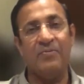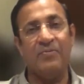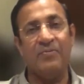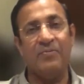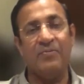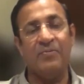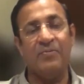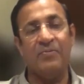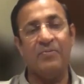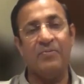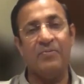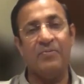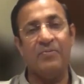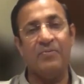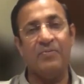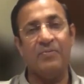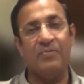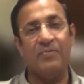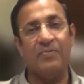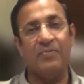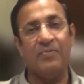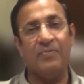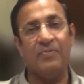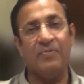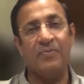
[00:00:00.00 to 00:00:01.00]

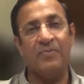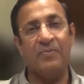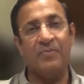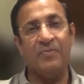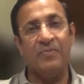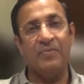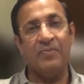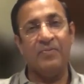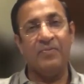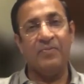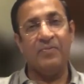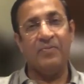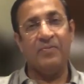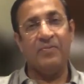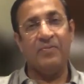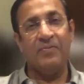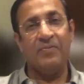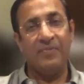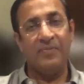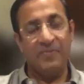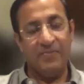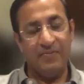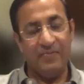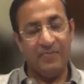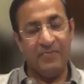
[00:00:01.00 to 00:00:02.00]

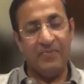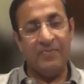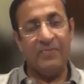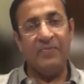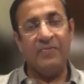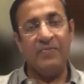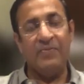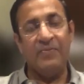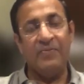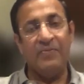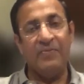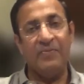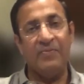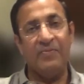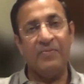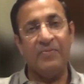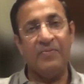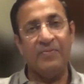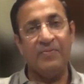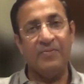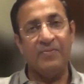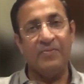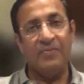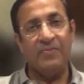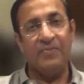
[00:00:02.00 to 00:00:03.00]

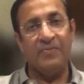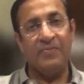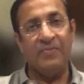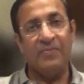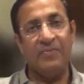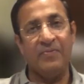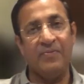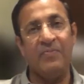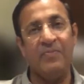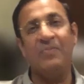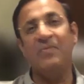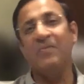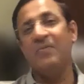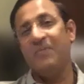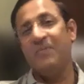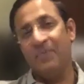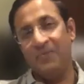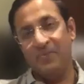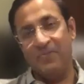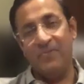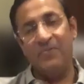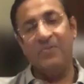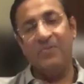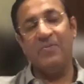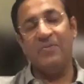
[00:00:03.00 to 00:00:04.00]

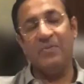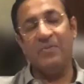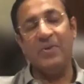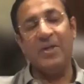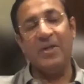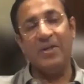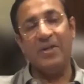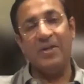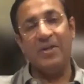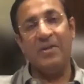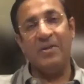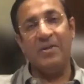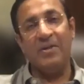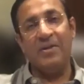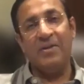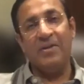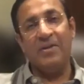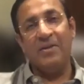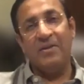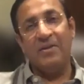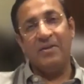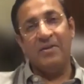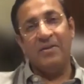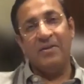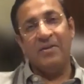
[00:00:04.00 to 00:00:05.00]

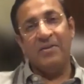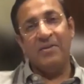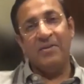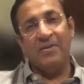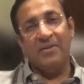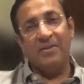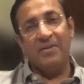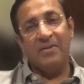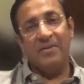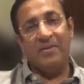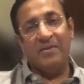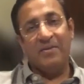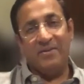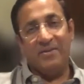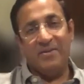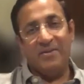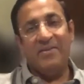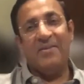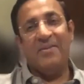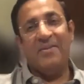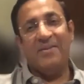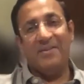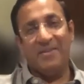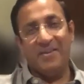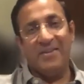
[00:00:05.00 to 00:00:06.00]

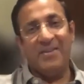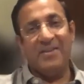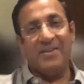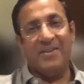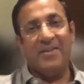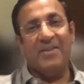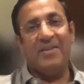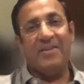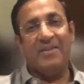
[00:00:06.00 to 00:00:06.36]
No words are spoken by the person on screen.